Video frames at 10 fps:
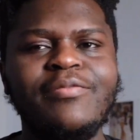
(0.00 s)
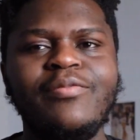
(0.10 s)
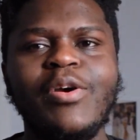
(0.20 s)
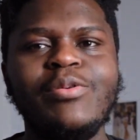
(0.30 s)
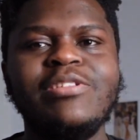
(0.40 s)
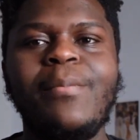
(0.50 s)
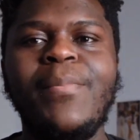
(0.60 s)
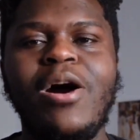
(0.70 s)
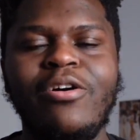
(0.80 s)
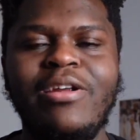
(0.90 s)
there was some
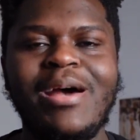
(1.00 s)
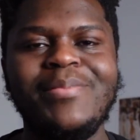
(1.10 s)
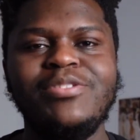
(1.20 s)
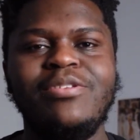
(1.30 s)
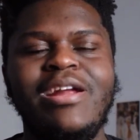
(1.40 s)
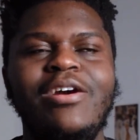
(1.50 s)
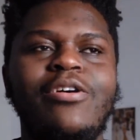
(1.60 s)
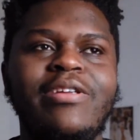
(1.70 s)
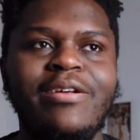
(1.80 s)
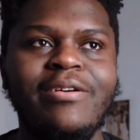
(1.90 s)
bug on Amazon. I
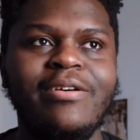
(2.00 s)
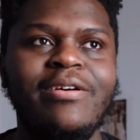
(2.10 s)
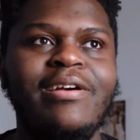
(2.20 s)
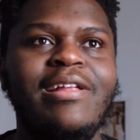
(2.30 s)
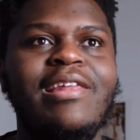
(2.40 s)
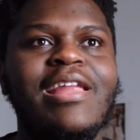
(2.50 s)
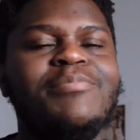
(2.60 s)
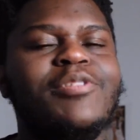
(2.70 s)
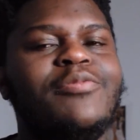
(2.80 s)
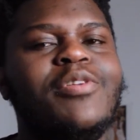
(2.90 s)
got the
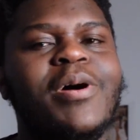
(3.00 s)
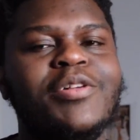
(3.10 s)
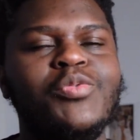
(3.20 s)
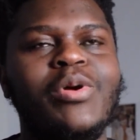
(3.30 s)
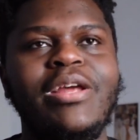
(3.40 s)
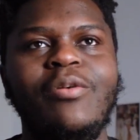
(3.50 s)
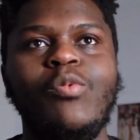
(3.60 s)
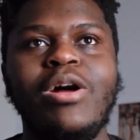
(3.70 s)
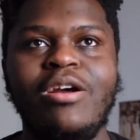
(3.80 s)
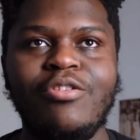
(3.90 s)
laptop for about
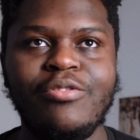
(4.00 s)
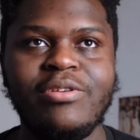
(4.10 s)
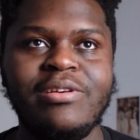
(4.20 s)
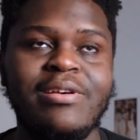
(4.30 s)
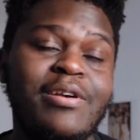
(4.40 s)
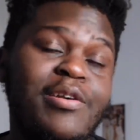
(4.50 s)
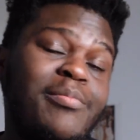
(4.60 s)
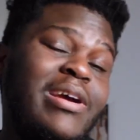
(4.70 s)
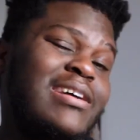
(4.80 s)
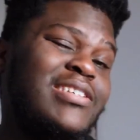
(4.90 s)
£2,100,
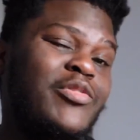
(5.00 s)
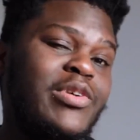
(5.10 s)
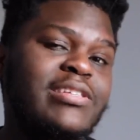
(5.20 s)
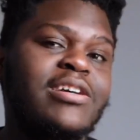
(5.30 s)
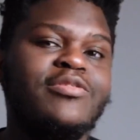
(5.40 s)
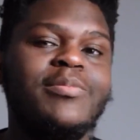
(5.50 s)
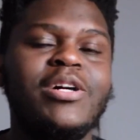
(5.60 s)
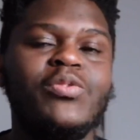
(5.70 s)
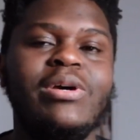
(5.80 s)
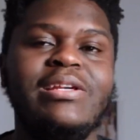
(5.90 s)
but it actually retails for
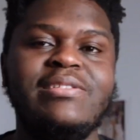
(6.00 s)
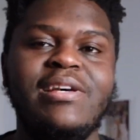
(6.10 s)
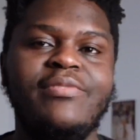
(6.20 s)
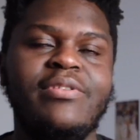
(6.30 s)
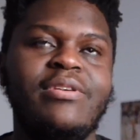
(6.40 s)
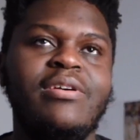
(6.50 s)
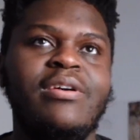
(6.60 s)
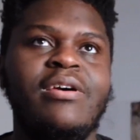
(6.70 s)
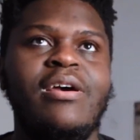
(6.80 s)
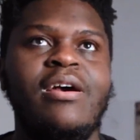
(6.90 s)
about
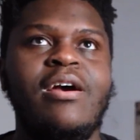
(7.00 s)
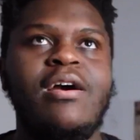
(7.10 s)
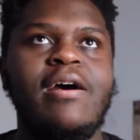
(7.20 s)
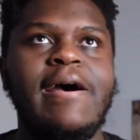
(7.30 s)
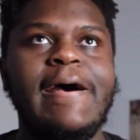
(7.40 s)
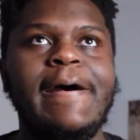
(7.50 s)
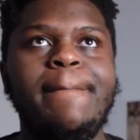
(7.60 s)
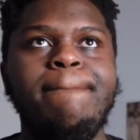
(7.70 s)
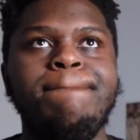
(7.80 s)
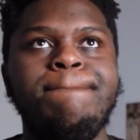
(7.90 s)

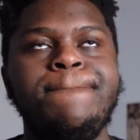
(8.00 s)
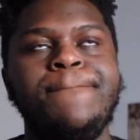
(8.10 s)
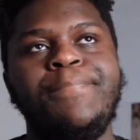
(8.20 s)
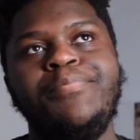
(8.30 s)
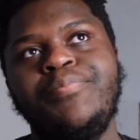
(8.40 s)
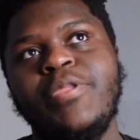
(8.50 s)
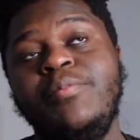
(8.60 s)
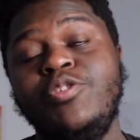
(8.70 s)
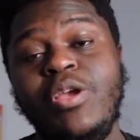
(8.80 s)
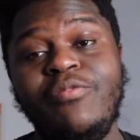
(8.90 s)
£2,700.
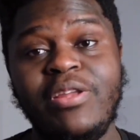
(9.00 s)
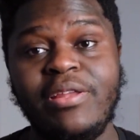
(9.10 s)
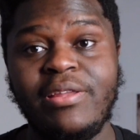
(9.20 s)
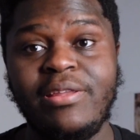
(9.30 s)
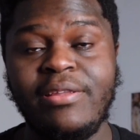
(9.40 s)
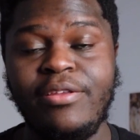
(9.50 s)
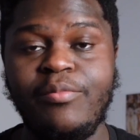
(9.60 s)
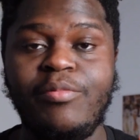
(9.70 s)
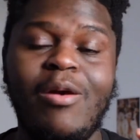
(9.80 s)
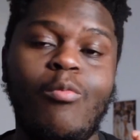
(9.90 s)
So even
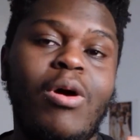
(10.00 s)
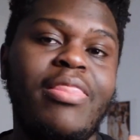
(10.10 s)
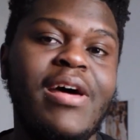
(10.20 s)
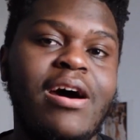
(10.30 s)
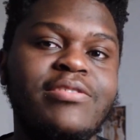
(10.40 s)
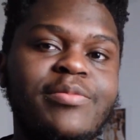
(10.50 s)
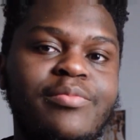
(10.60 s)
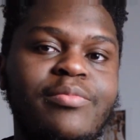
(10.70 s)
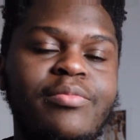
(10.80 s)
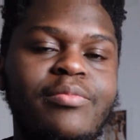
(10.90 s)
that
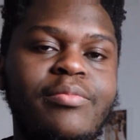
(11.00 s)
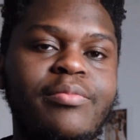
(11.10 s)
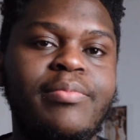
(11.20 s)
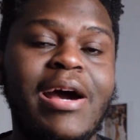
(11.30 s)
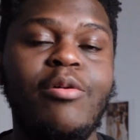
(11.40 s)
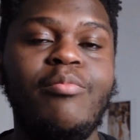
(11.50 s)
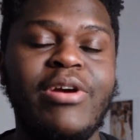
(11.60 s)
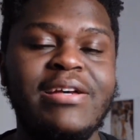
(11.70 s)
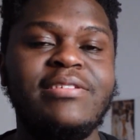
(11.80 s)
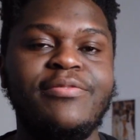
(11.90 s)
£1,000
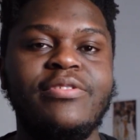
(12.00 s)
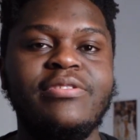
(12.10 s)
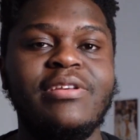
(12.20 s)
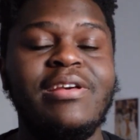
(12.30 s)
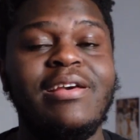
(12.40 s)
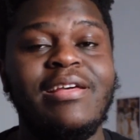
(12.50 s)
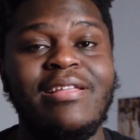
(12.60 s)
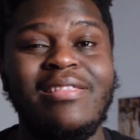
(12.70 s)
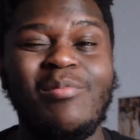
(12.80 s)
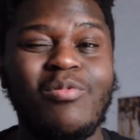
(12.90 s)
price difference,
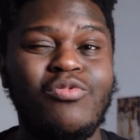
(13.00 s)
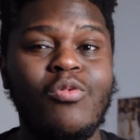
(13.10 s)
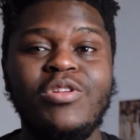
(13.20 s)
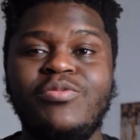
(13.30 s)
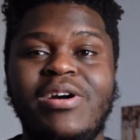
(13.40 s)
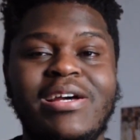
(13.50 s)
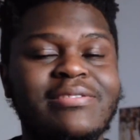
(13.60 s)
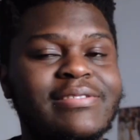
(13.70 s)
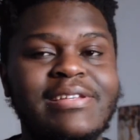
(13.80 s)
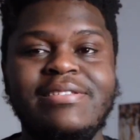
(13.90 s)
the performance
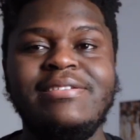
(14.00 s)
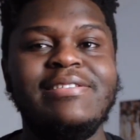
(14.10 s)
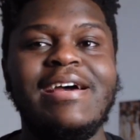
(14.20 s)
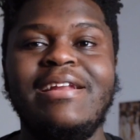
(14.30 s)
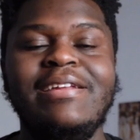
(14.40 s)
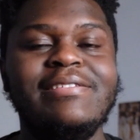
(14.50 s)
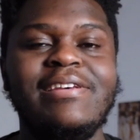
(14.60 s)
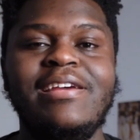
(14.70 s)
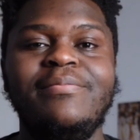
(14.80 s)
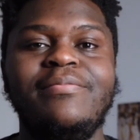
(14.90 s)
wise, it's exactly the
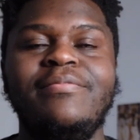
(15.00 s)
same.